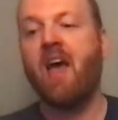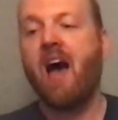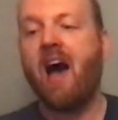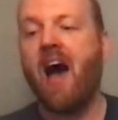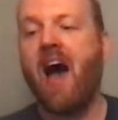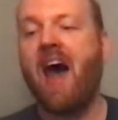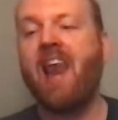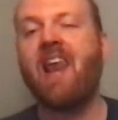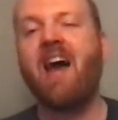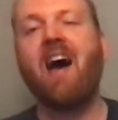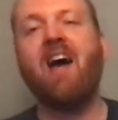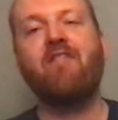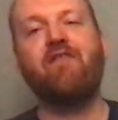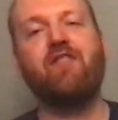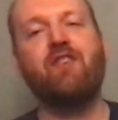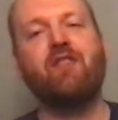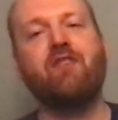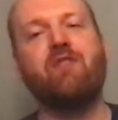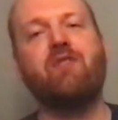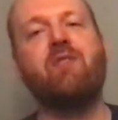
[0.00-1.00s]
I love
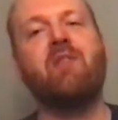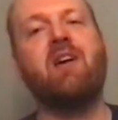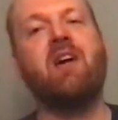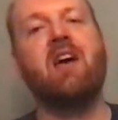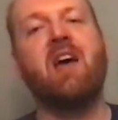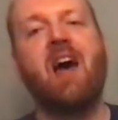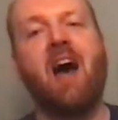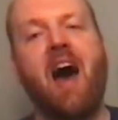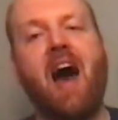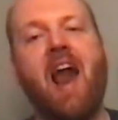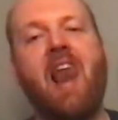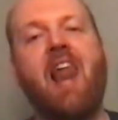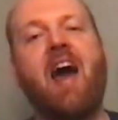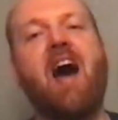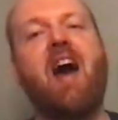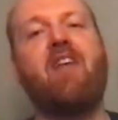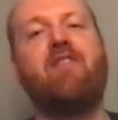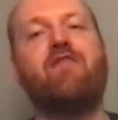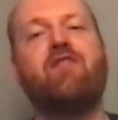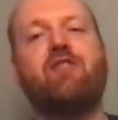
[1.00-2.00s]
you, I
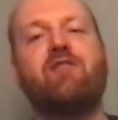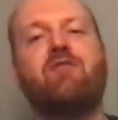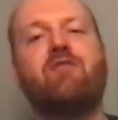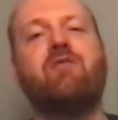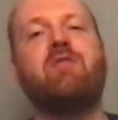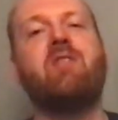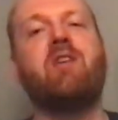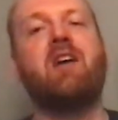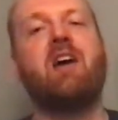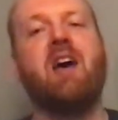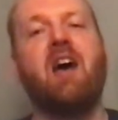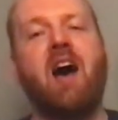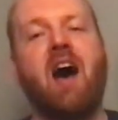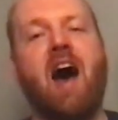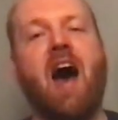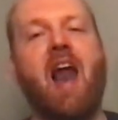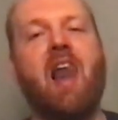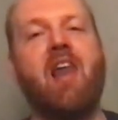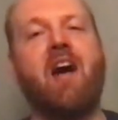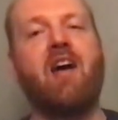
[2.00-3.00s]
love you,
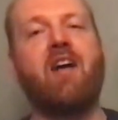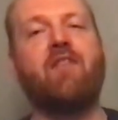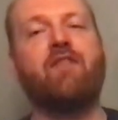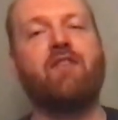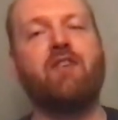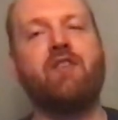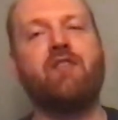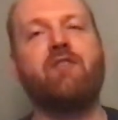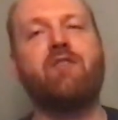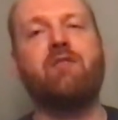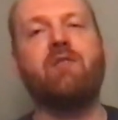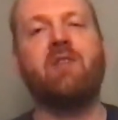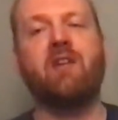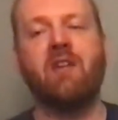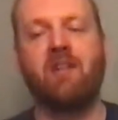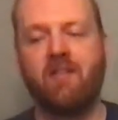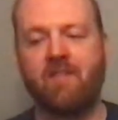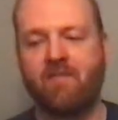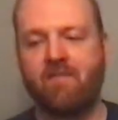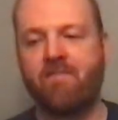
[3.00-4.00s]
I love
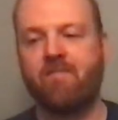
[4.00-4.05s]
you.